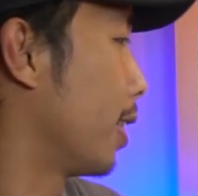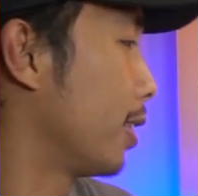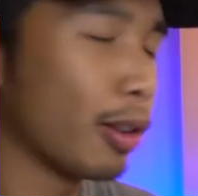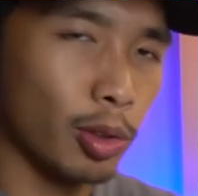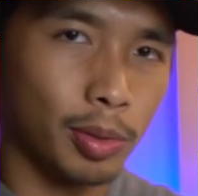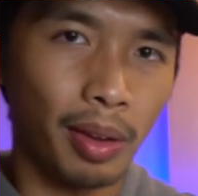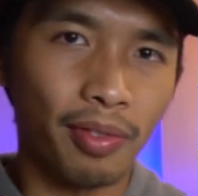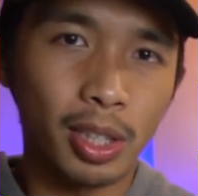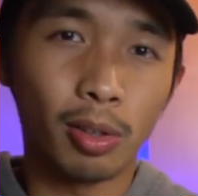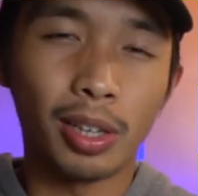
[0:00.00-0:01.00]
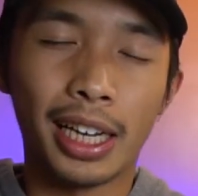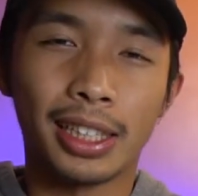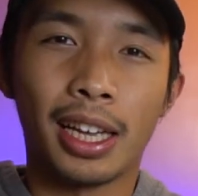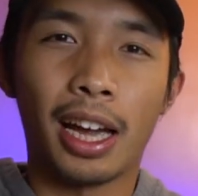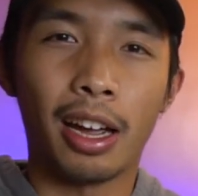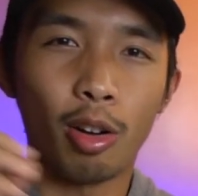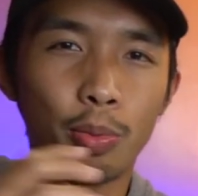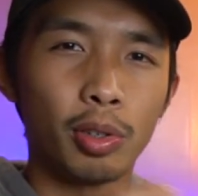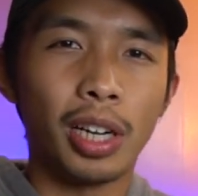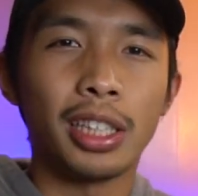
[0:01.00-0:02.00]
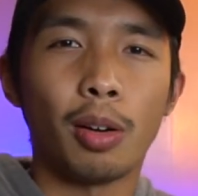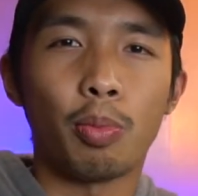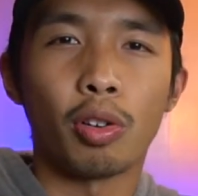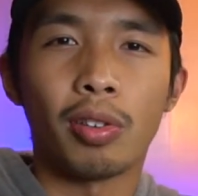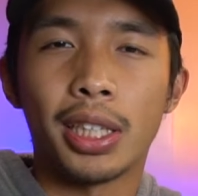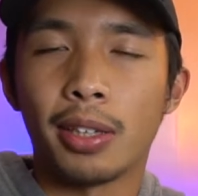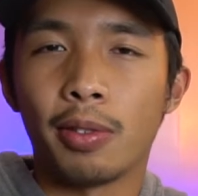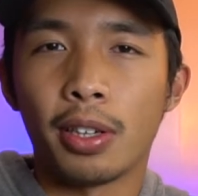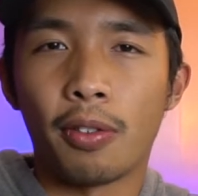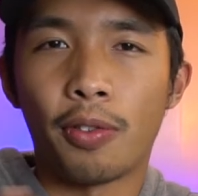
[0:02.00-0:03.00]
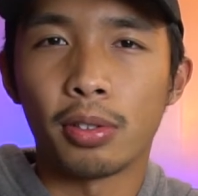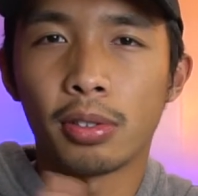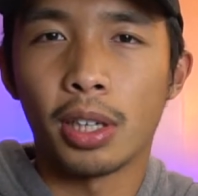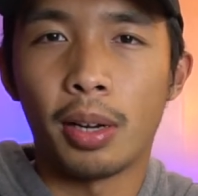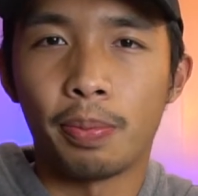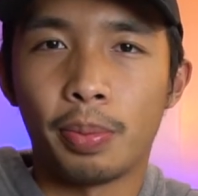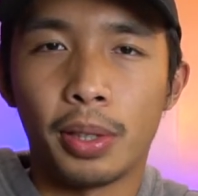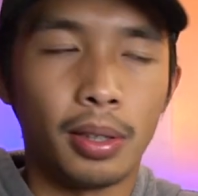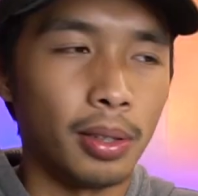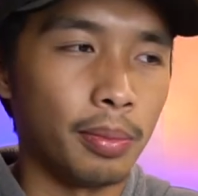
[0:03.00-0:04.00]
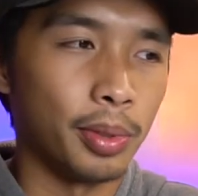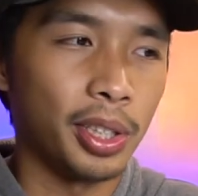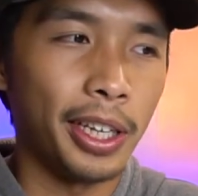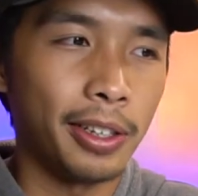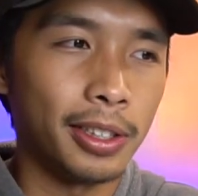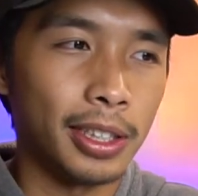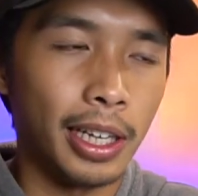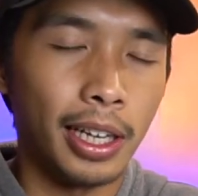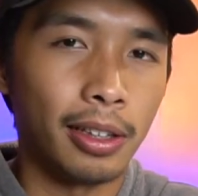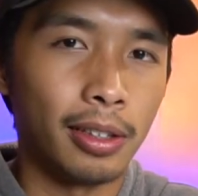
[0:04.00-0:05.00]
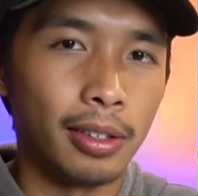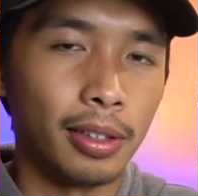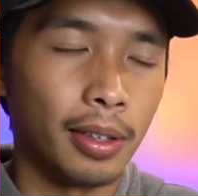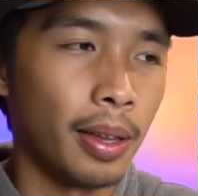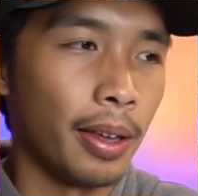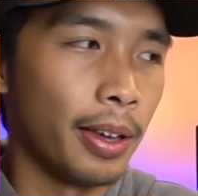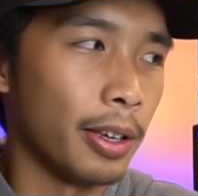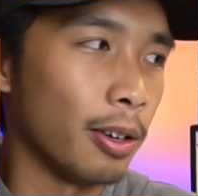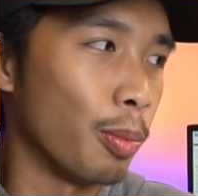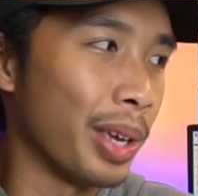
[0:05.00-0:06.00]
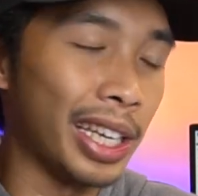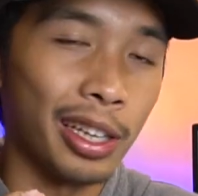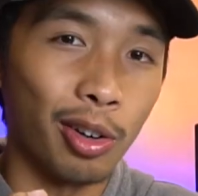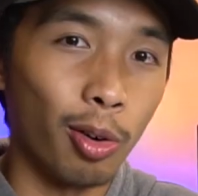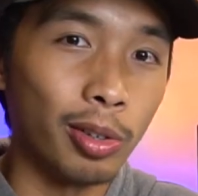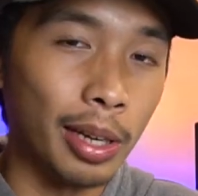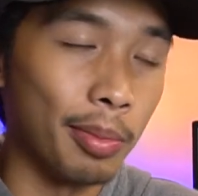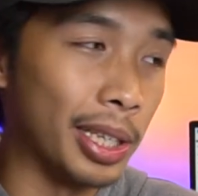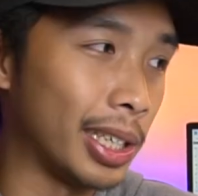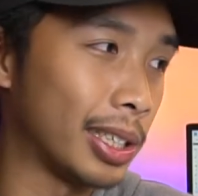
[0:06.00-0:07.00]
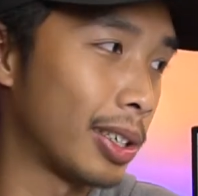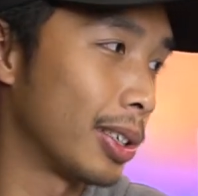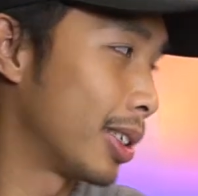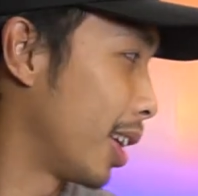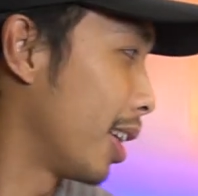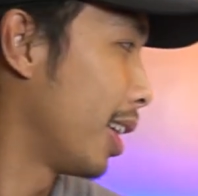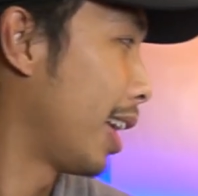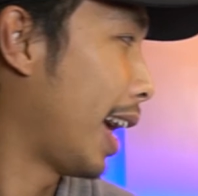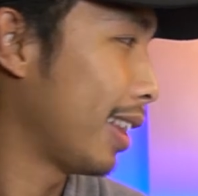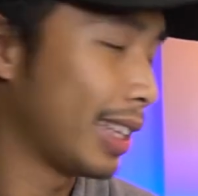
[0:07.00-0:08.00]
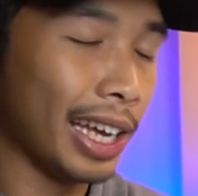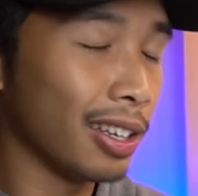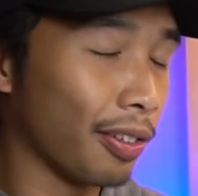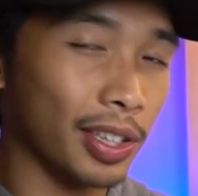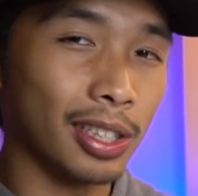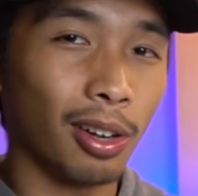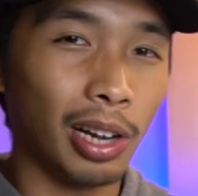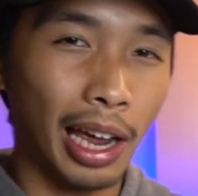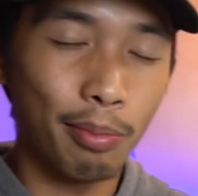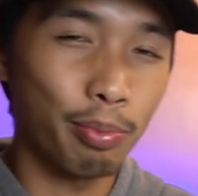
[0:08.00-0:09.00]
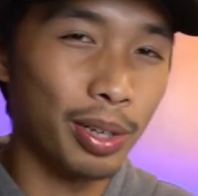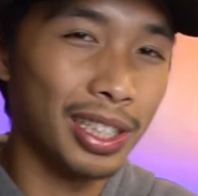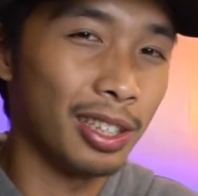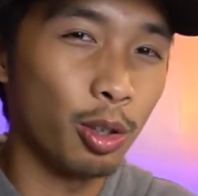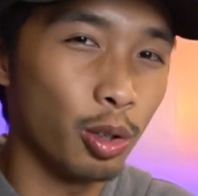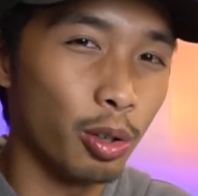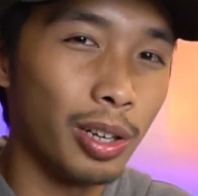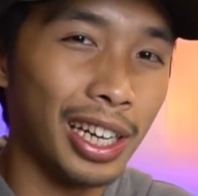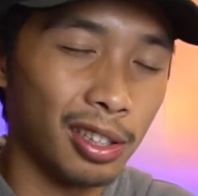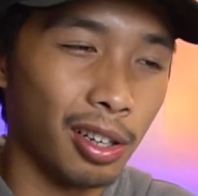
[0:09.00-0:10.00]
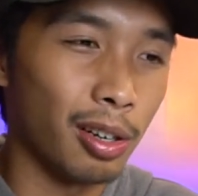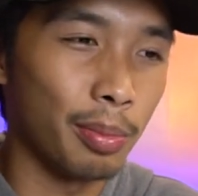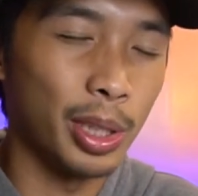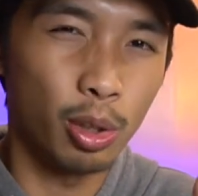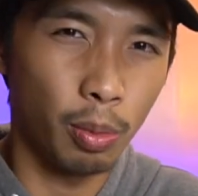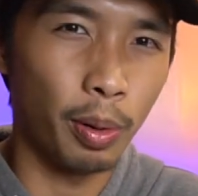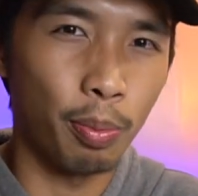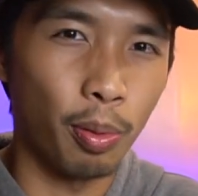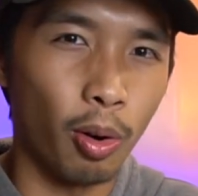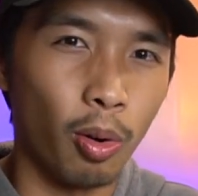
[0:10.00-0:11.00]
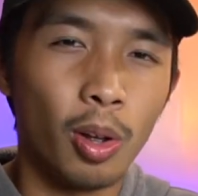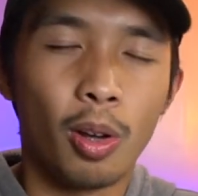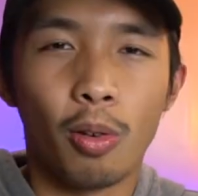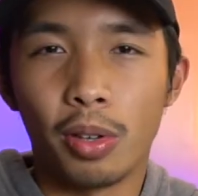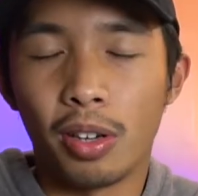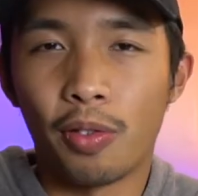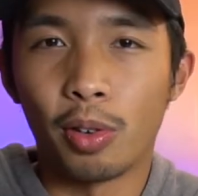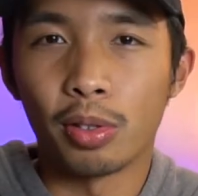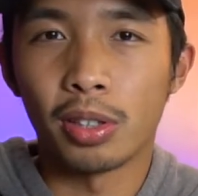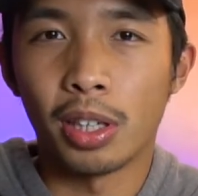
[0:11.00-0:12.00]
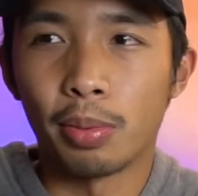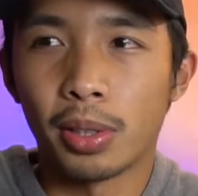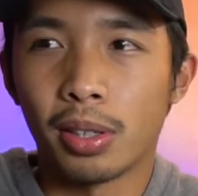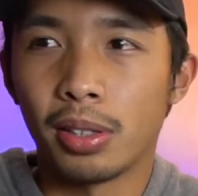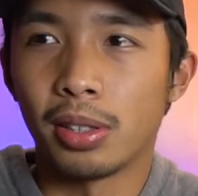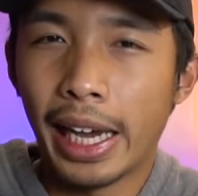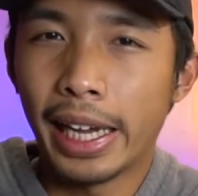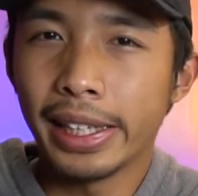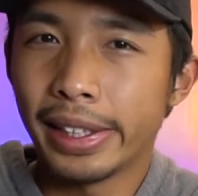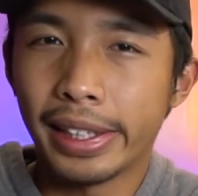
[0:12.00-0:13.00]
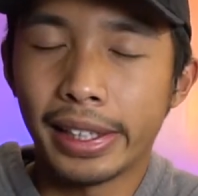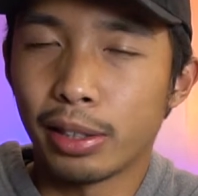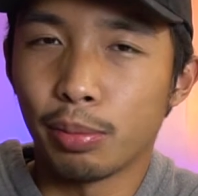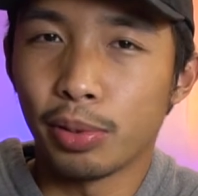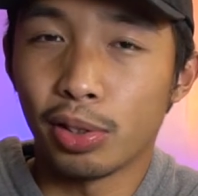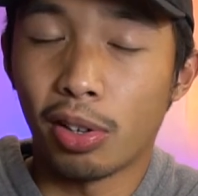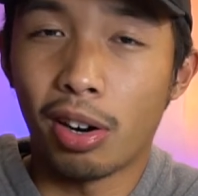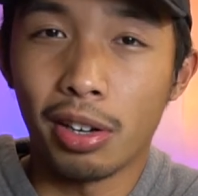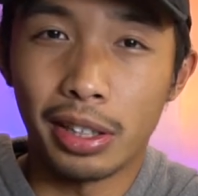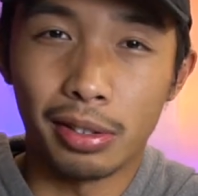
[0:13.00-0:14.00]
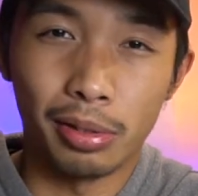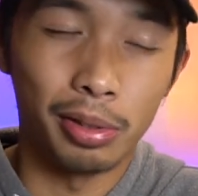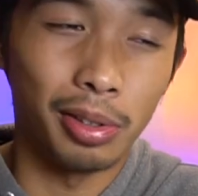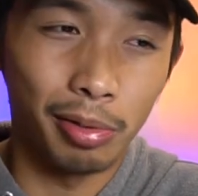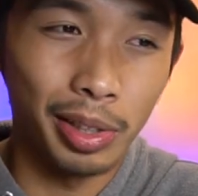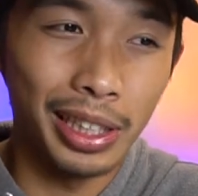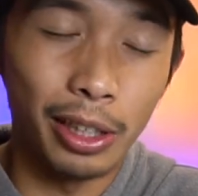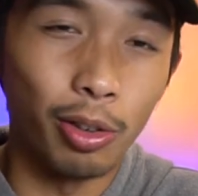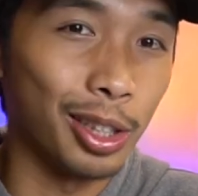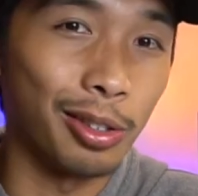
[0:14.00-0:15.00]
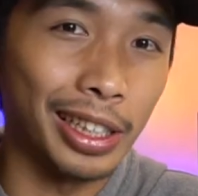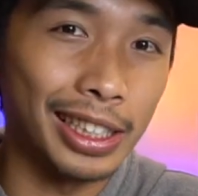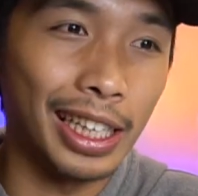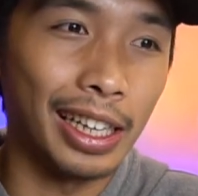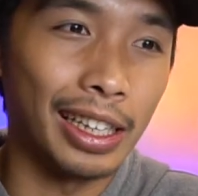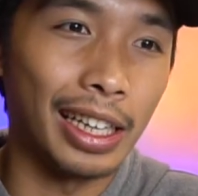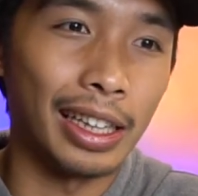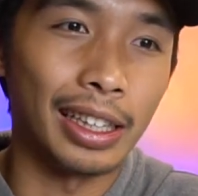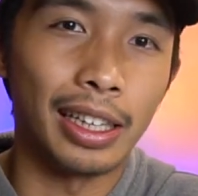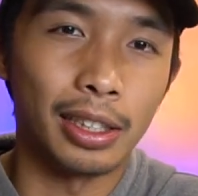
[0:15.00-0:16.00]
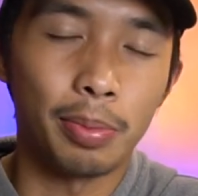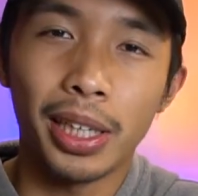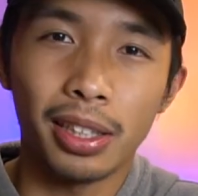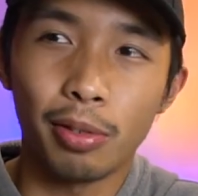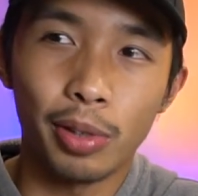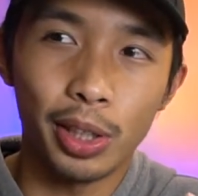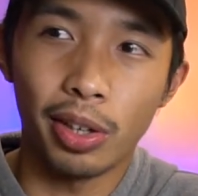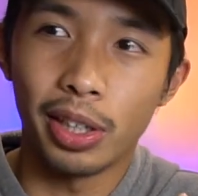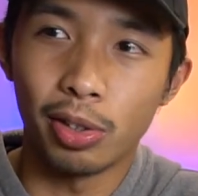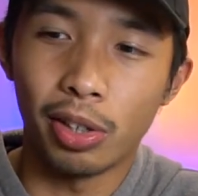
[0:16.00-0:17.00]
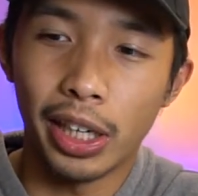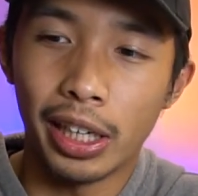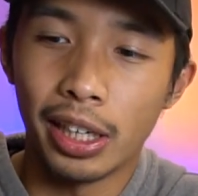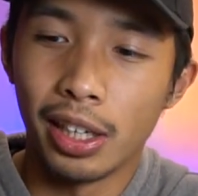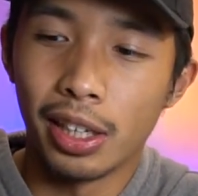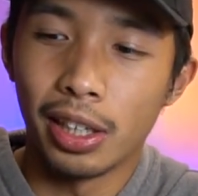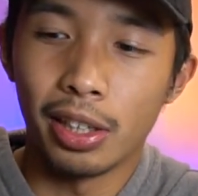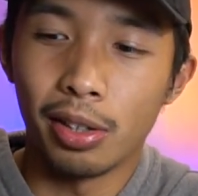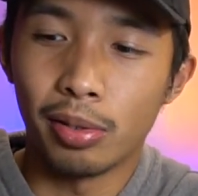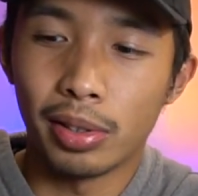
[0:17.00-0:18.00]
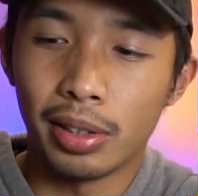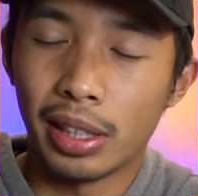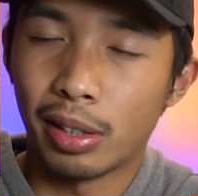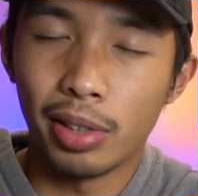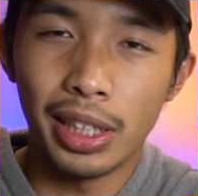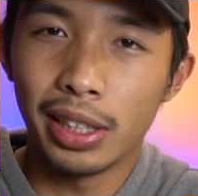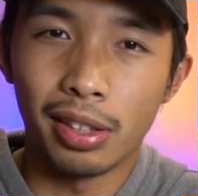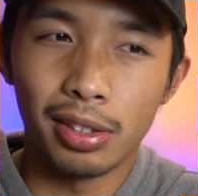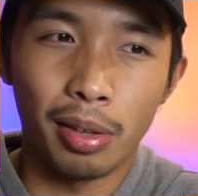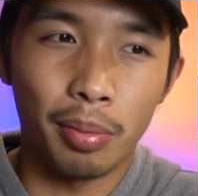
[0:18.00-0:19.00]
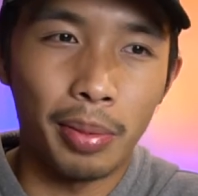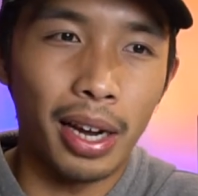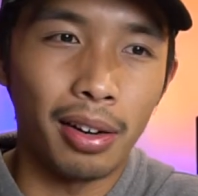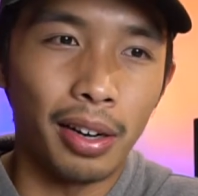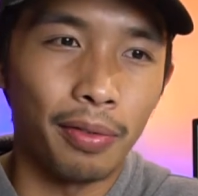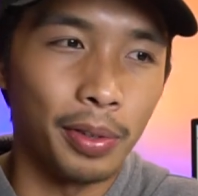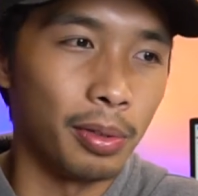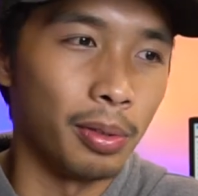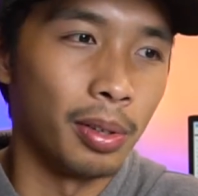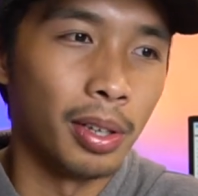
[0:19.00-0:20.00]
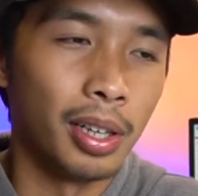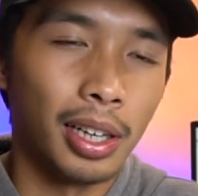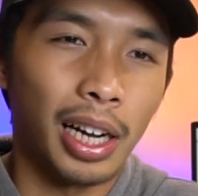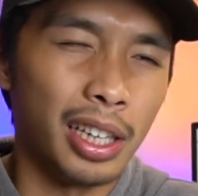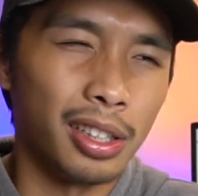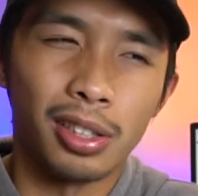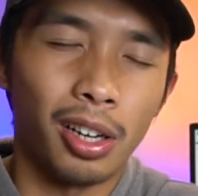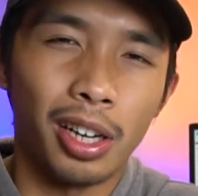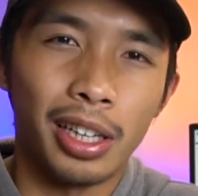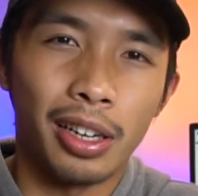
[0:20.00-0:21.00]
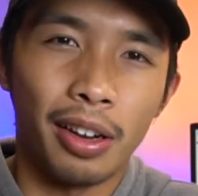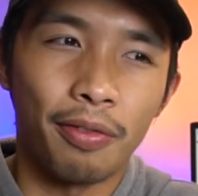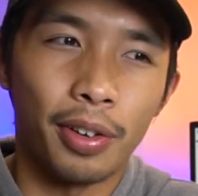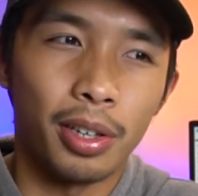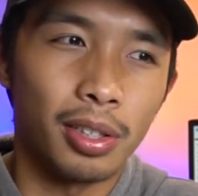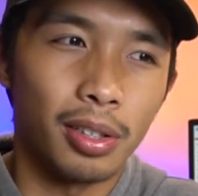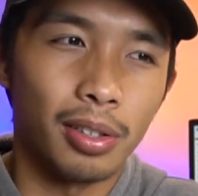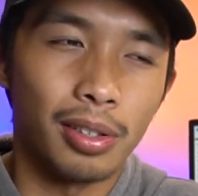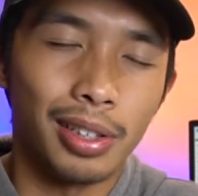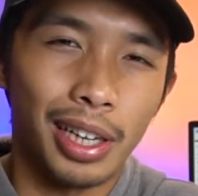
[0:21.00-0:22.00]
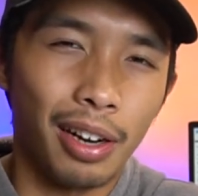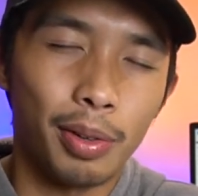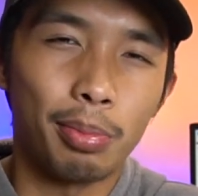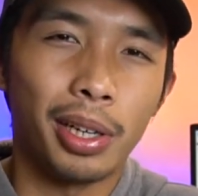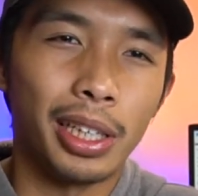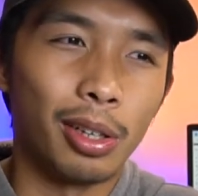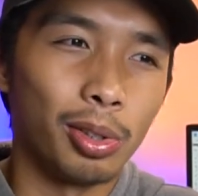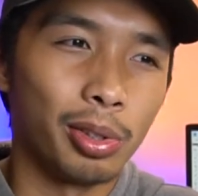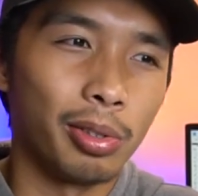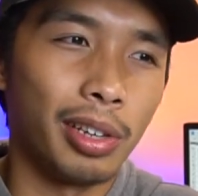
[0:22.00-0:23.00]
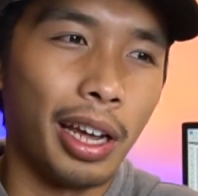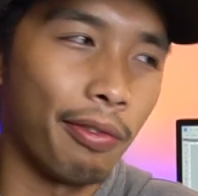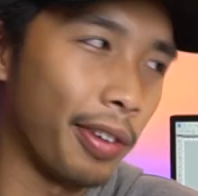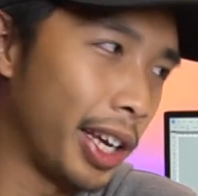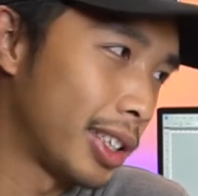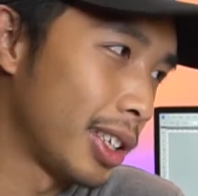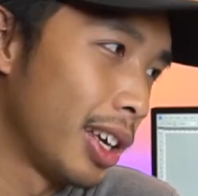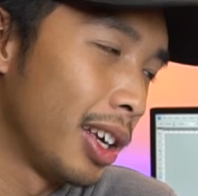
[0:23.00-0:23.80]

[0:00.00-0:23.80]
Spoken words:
that was my video, guys. I hope you guys are progressing with your Photoshop skills and, you know, making your own images. Because at the end of this all, I'm pretty sure you guys are gonna be super pro with the Photoshops. Because anything that you put your heart into, you are really going to excel in that. And especially when you're enjoying, you know, it really doesn't matter if you kind of suck at it at first. Everybody goes through that phase.